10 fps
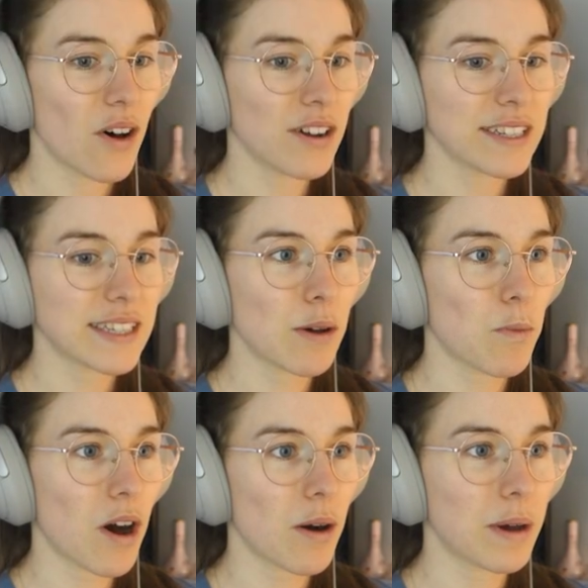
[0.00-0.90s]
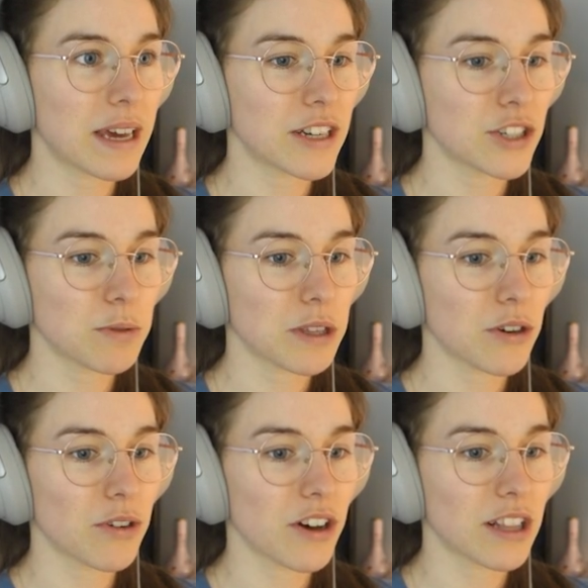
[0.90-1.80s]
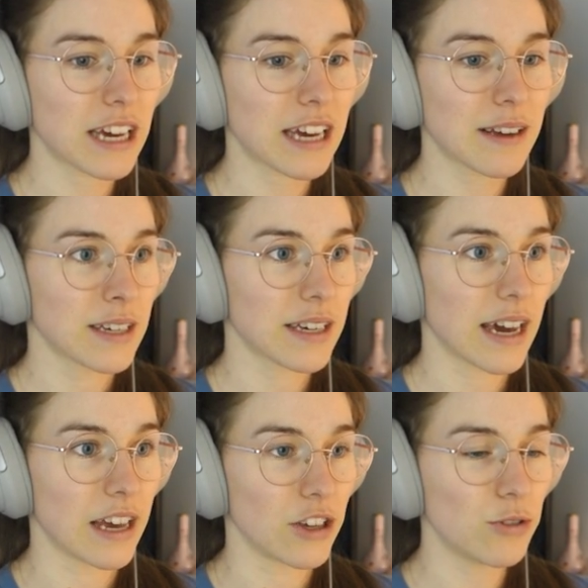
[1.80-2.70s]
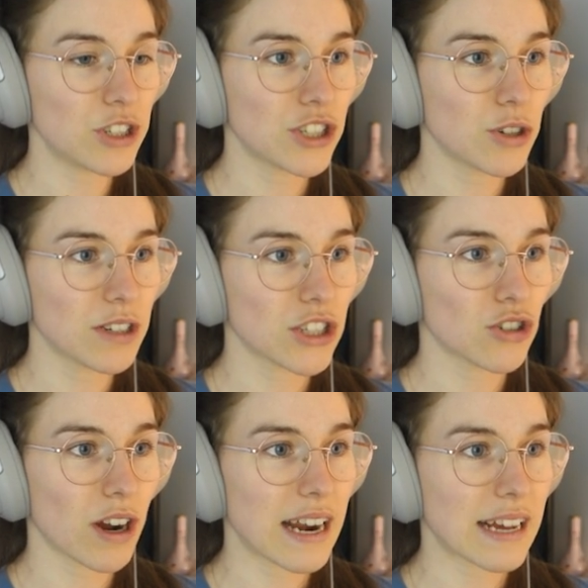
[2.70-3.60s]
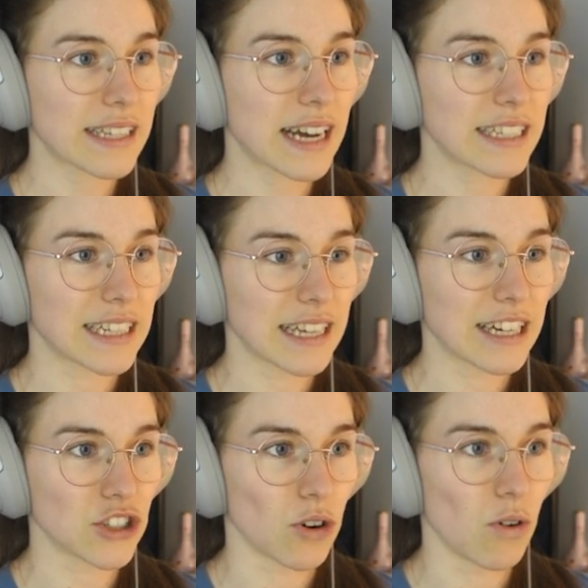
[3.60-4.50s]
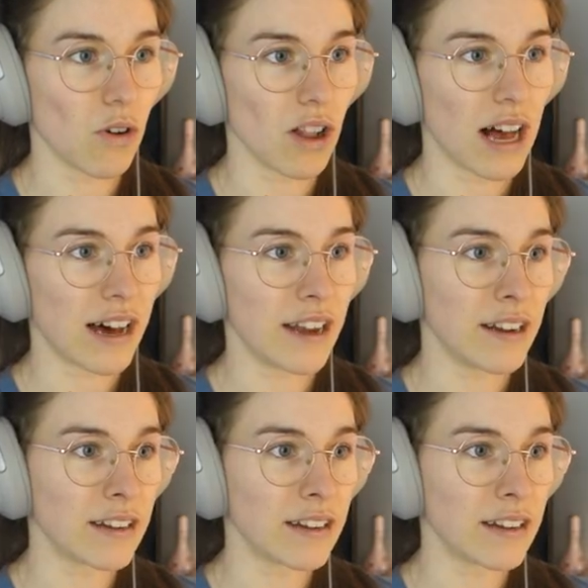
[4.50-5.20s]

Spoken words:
honestly, what are we gonna do with you, girly? Yeah, you just do it straight outside your lecture hall, hun.